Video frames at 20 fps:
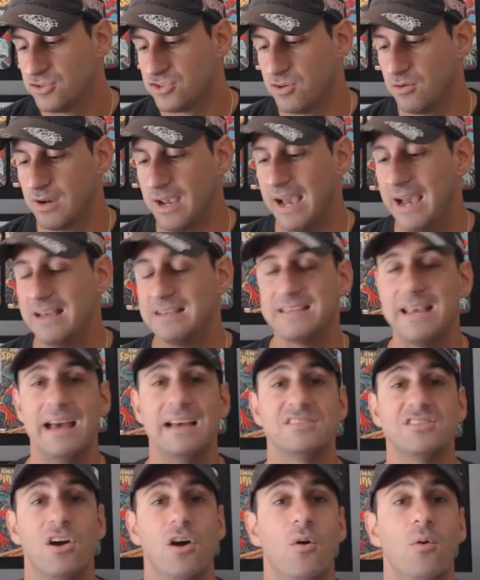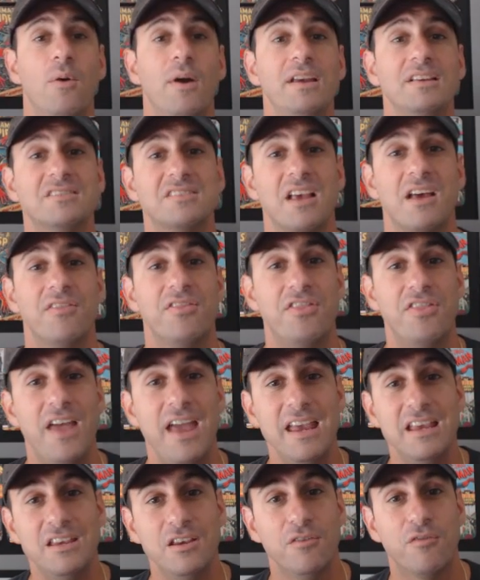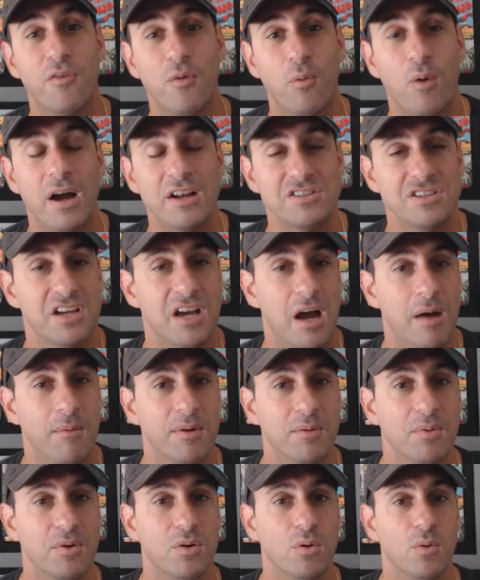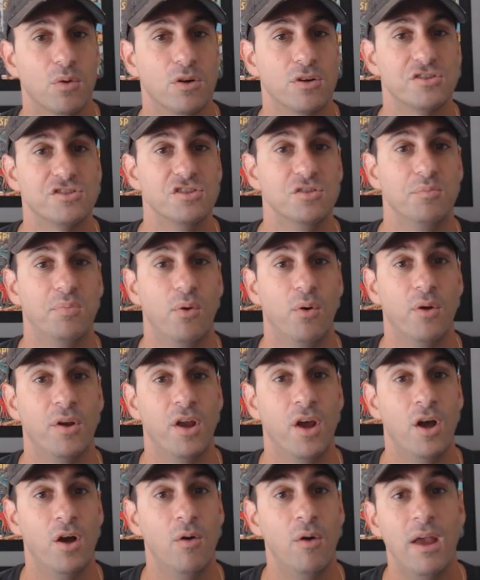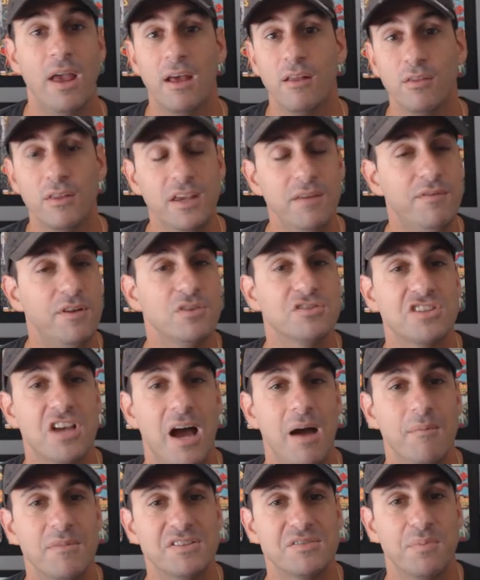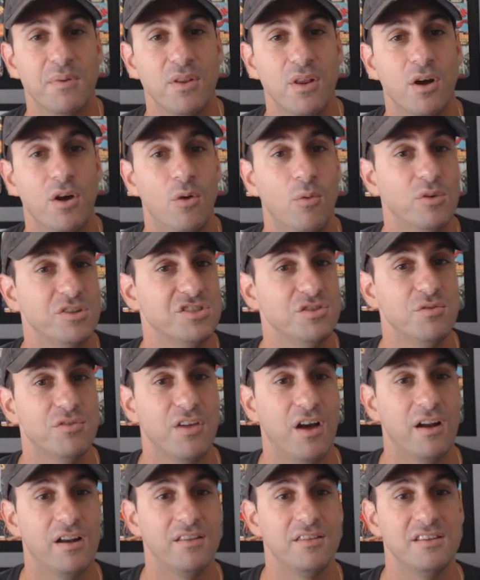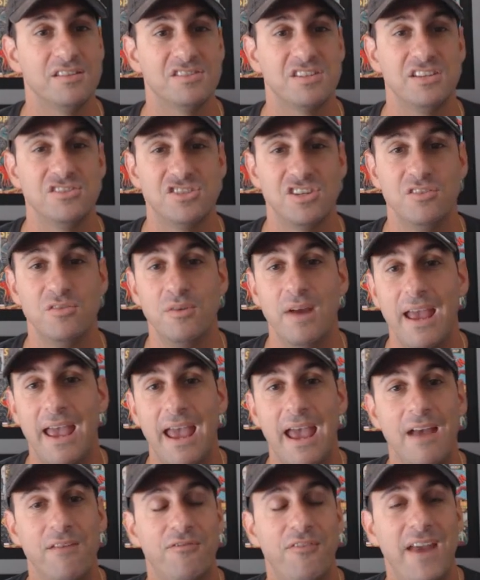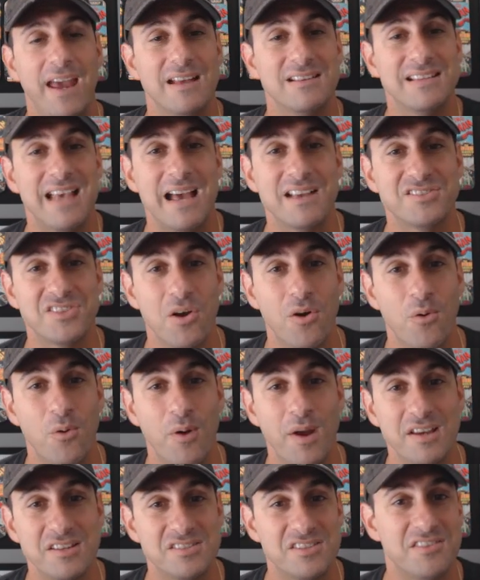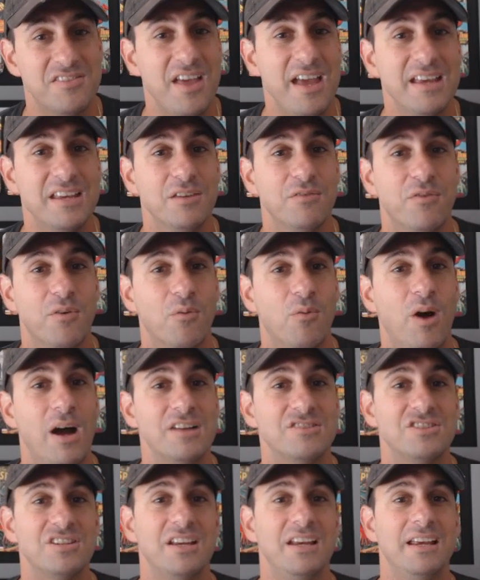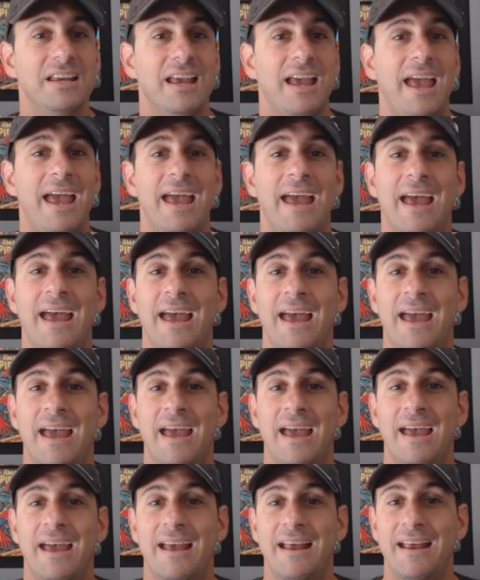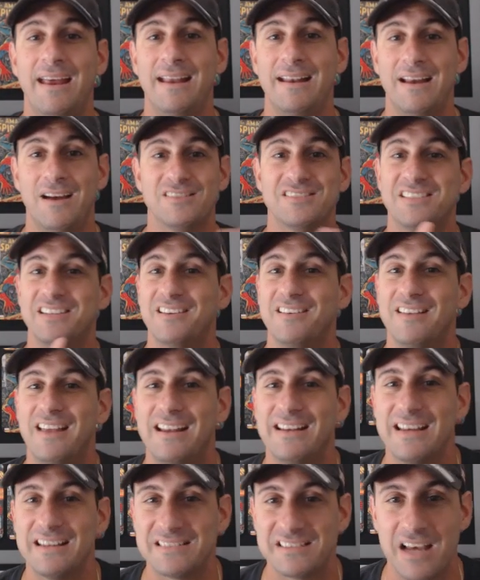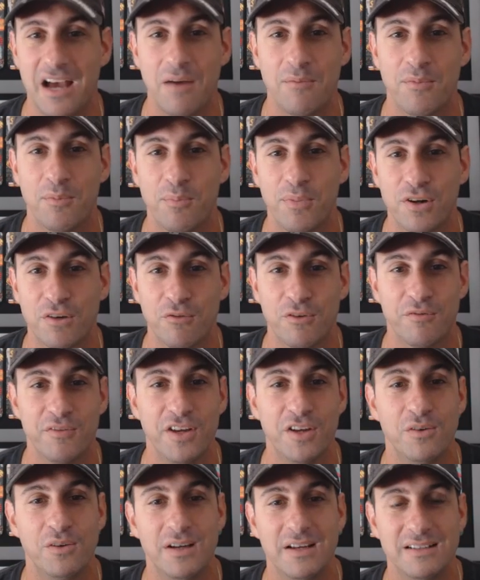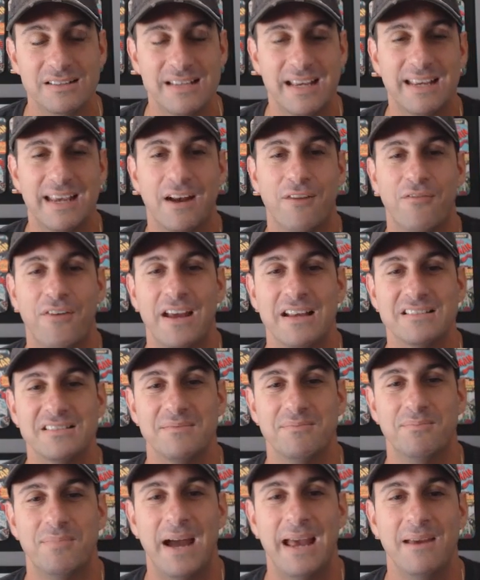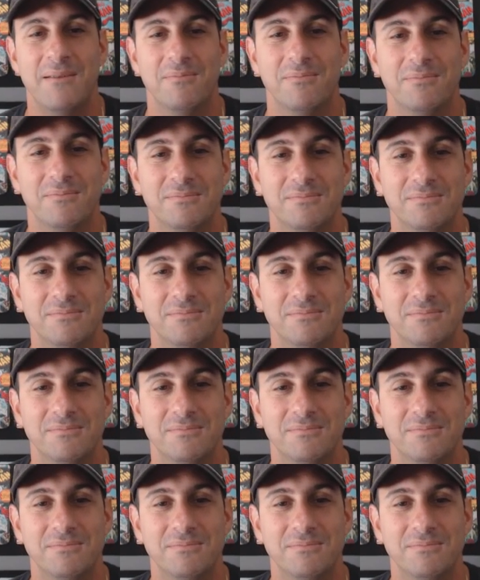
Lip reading: So guys, as always, thank you for watching Comic Book Corner 2.0. Leave those comments below on what you thought of this issue. And fans, as always, thank you for watching, and I'll see you in that next comic book review. Take care, fans. Bye.